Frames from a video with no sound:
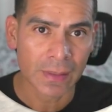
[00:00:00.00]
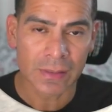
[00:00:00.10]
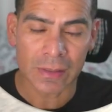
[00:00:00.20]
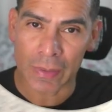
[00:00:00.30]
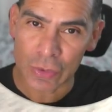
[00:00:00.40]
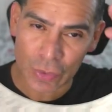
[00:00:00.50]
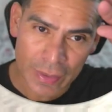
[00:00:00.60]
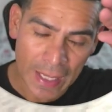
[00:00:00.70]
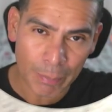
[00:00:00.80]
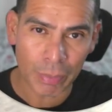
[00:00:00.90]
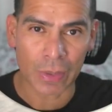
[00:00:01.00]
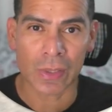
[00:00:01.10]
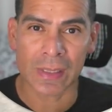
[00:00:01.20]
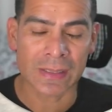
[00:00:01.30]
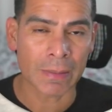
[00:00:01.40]
to make sure that
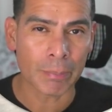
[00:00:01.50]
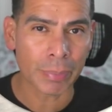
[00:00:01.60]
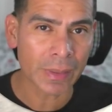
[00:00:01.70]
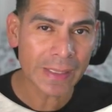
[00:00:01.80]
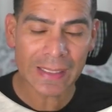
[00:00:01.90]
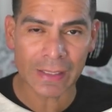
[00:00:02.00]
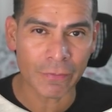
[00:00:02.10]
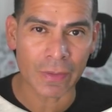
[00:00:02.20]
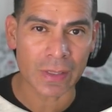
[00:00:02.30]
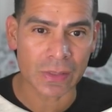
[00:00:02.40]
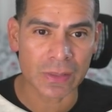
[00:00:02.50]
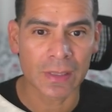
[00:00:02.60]
project is completely finished.